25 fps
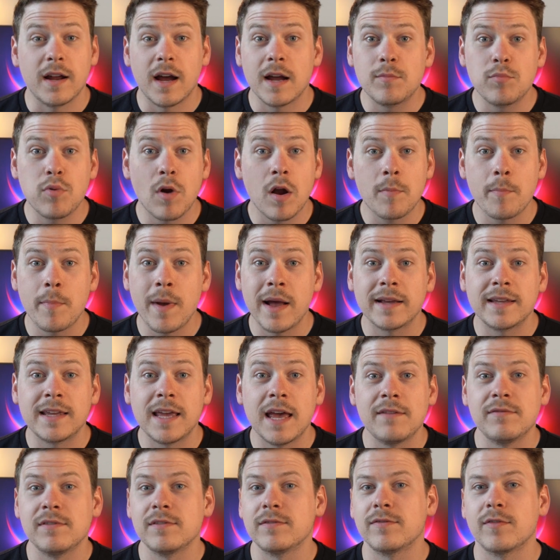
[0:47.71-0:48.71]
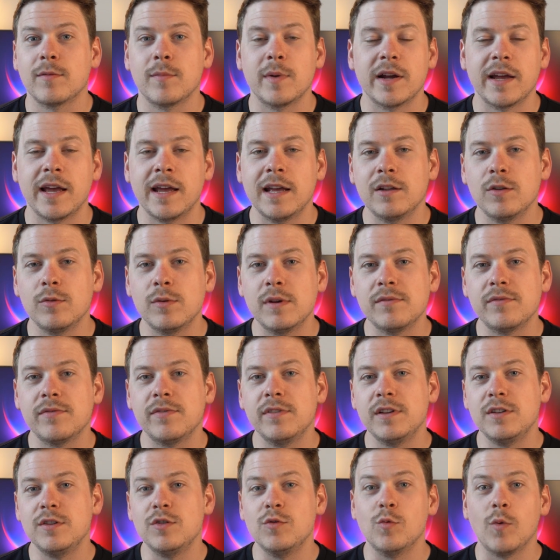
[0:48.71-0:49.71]
I brought back Kevin from our Halo
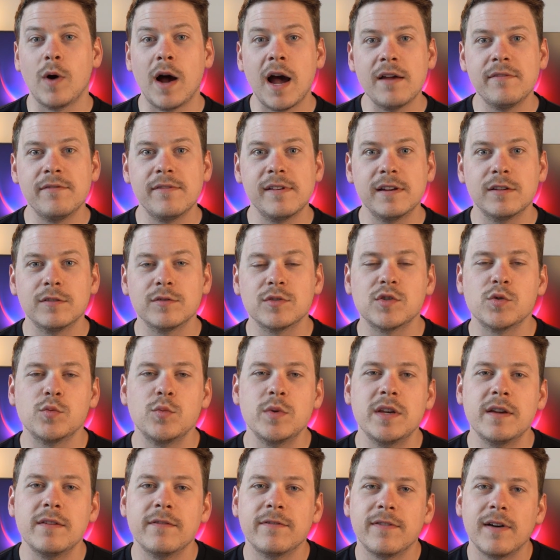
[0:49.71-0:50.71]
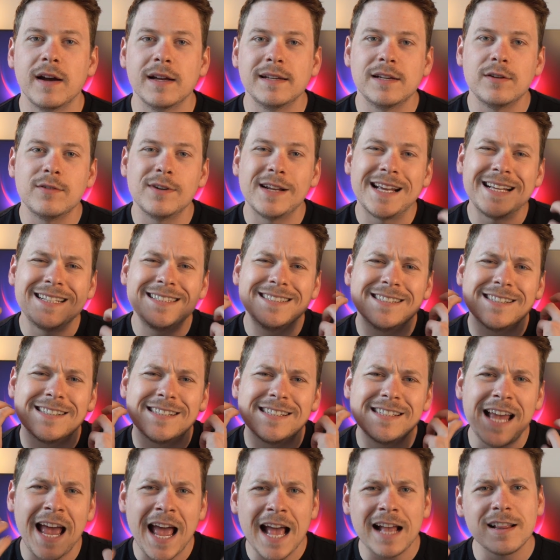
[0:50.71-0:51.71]
Infinite UI video so we can find out
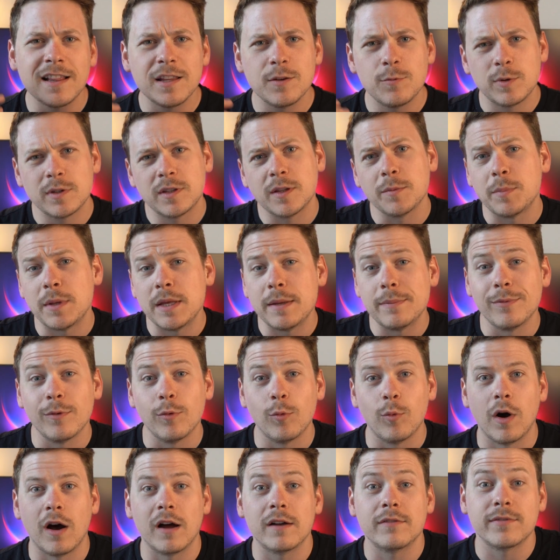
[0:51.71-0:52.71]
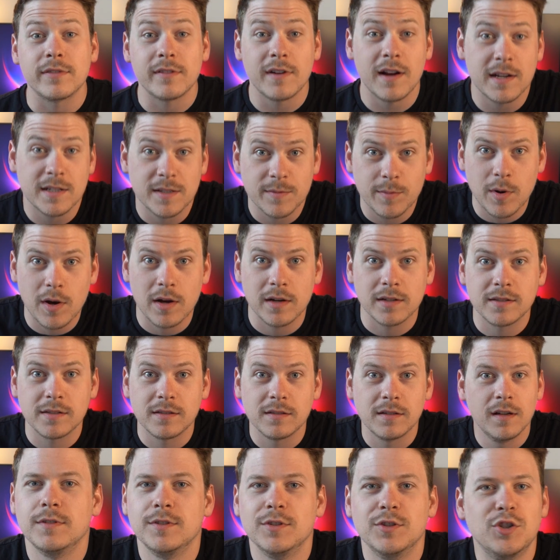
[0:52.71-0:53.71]
exactly what the people want for Xbox.
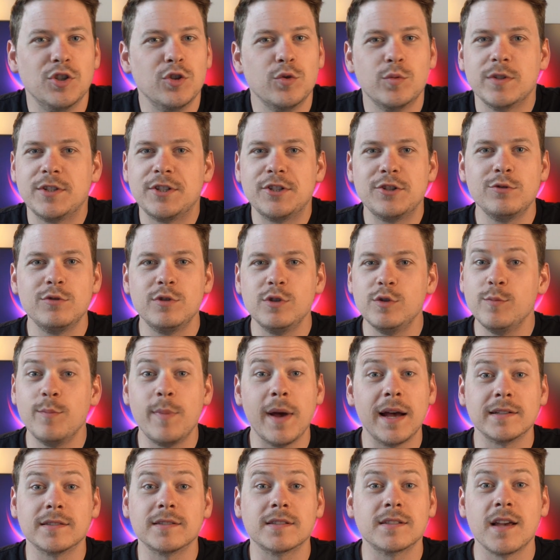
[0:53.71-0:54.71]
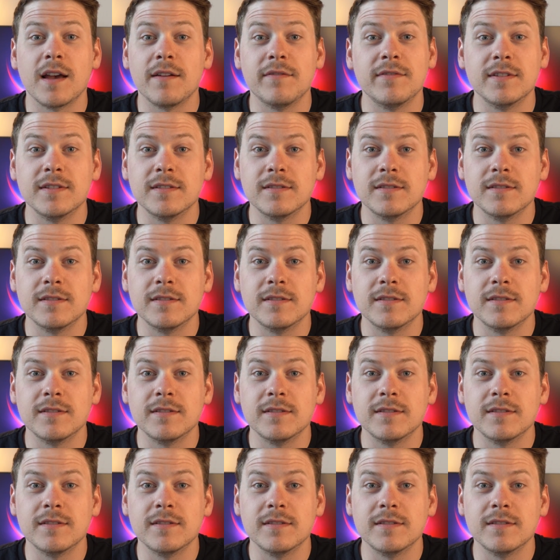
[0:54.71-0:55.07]
Do what you do best, Kevin.